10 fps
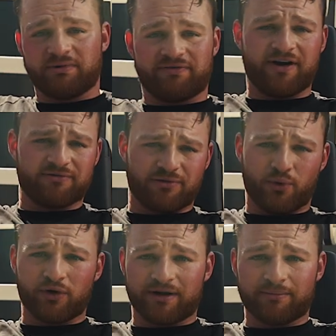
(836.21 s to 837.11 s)
find
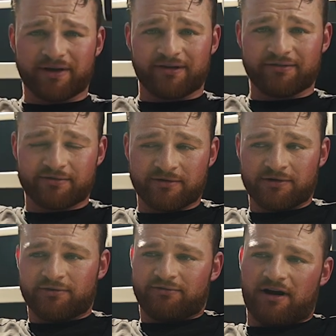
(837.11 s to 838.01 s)
rewarding, because
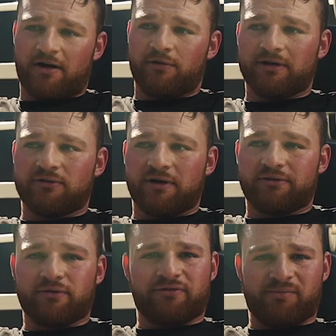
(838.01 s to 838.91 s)
not only do I
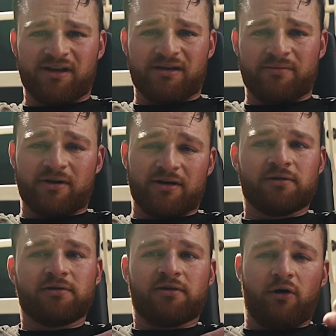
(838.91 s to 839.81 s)
do it for me, but
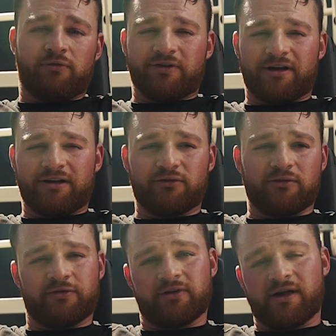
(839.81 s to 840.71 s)
hopefully I do it
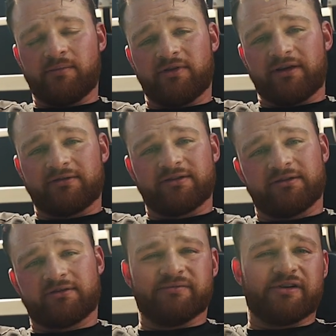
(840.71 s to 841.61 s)
for them and they
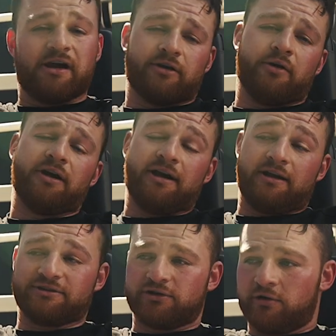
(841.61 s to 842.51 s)
sense some value in
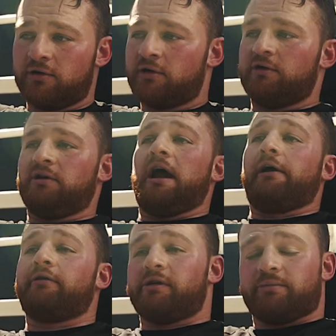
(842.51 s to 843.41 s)
it. So I really